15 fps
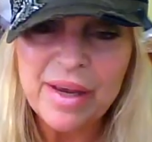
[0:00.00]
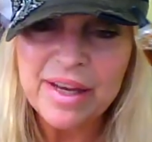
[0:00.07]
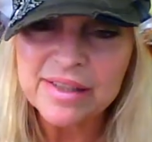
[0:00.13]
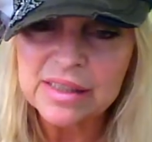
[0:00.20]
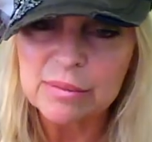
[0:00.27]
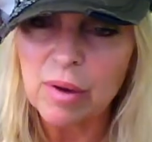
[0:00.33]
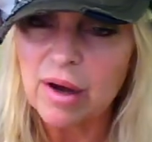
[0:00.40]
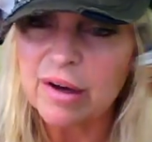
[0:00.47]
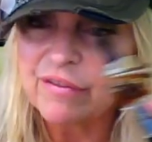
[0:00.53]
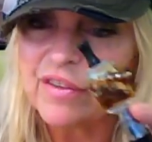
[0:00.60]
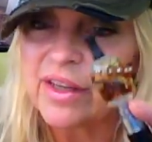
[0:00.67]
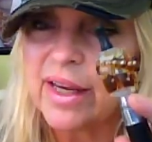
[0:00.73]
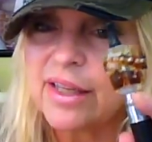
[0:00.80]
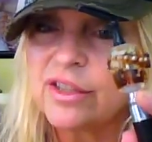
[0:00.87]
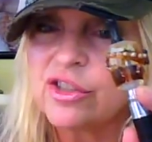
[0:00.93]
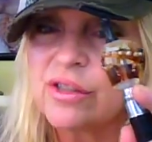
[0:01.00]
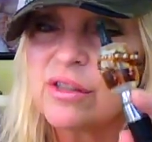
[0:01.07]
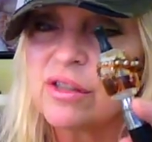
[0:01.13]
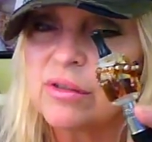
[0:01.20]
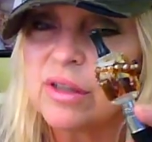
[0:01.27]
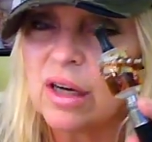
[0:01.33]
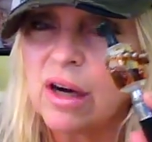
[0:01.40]
made some
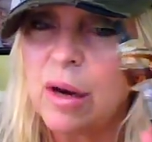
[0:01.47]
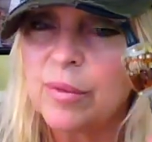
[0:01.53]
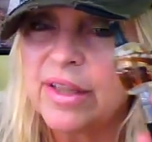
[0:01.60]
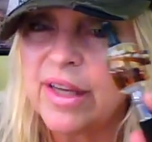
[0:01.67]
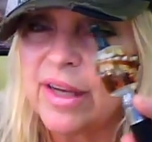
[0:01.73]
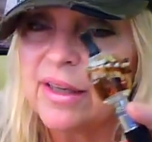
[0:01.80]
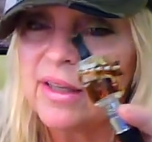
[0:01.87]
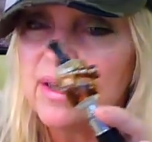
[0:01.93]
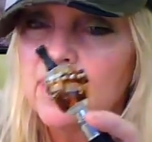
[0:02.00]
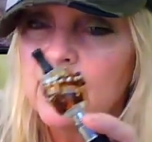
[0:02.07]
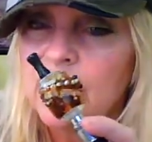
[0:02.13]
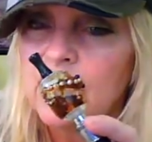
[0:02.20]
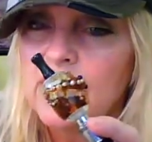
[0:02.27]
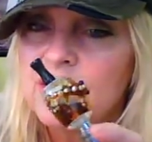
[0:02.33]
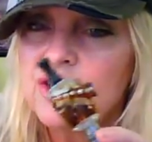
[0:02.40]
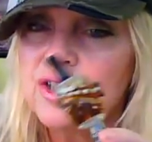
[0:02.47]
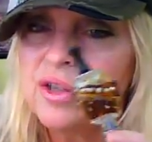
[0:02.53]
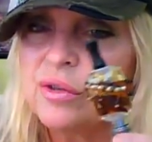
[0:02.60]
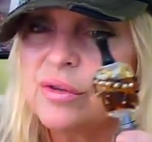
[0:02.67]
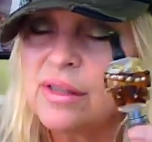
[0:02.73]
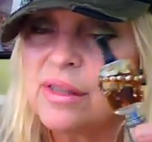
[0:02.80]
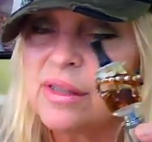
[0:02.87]
modifications to accommodate it to
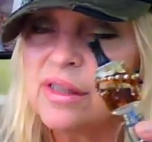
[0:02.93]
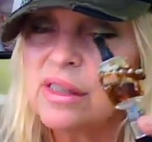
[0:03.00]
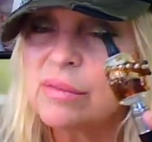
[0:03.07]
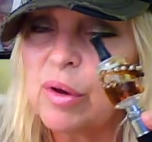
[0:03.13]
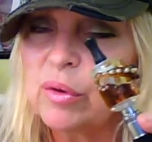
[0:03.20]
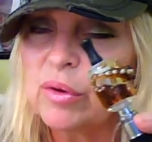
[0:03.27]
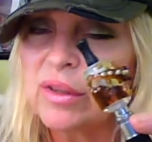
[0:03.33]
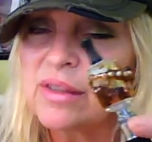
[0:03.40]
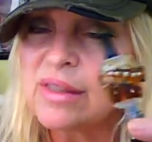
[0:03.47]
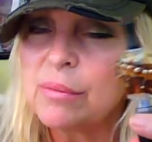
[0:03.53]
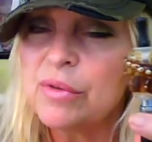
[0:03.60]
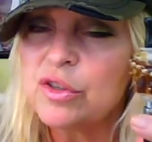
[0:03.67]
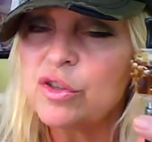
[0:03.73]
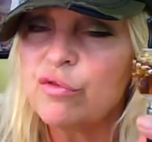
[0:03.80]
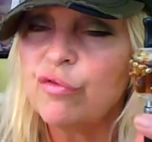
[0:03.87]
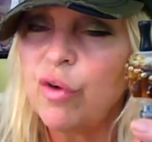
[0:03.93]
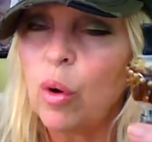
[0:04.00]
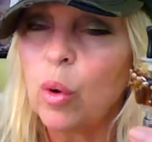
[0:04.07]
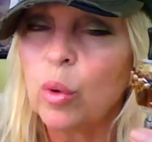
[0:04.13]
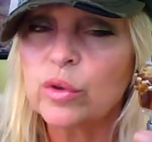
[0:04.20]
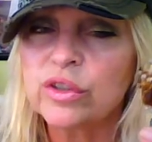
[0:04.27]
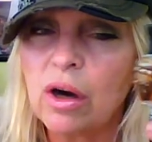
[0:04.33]
use these smokeless image
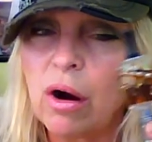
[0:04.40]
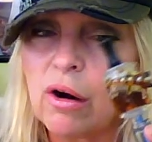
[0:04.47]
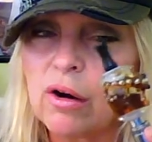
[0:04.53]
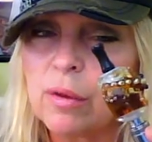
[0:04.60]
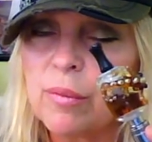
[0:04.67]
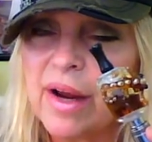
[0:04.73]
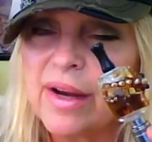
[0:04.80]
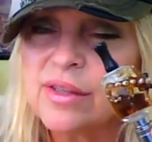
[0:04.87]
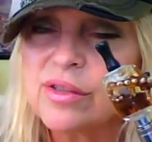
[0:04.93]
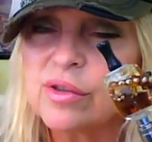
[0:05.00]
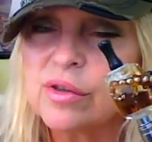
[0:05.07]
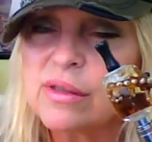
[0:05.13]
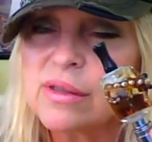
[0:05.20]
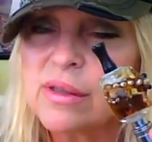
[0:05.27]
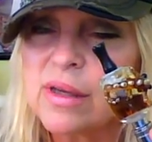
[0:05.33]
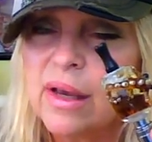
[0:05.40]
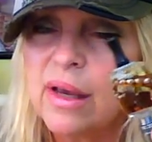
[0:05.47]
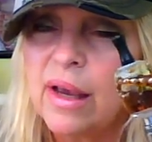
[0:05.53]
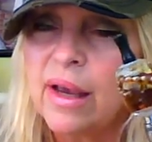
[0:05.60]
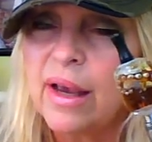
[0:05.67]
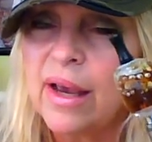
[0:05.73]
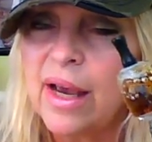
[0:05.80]
volt cartomizers
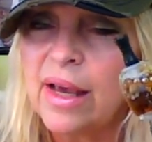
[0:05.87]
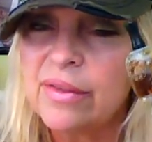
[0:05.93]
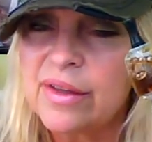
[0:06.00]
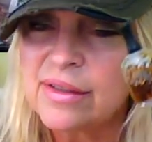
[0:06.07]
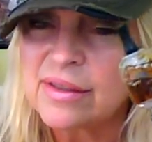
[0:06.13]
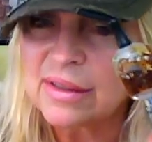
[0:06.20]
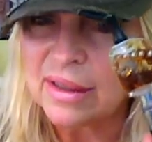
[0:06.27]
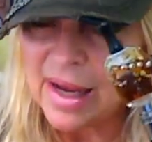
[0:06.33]
and this